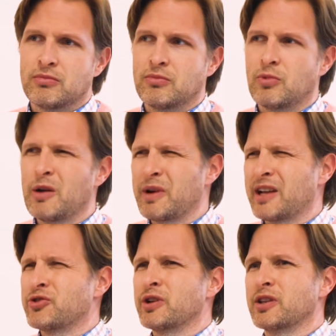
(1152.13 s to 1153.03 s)
Why am I
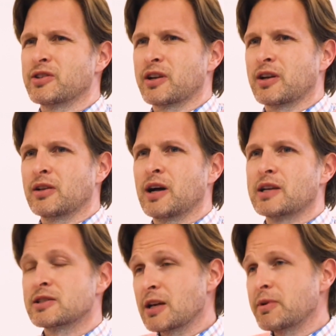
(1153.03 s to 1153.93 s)
treating this like a class?
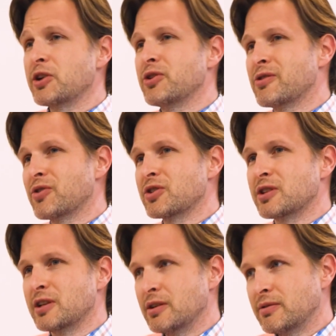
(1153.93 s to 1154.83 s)
Because I'm in a university.